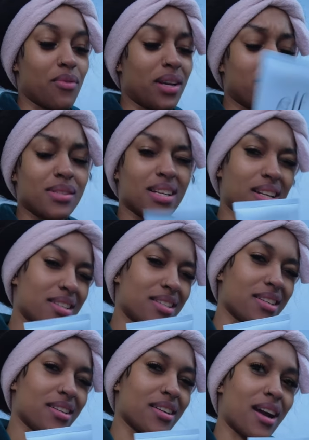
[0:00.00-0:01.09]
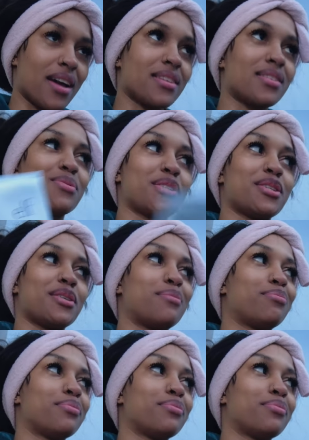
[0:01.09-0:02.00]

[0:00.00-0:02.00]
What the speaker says: when it comes to cleanser, I switch up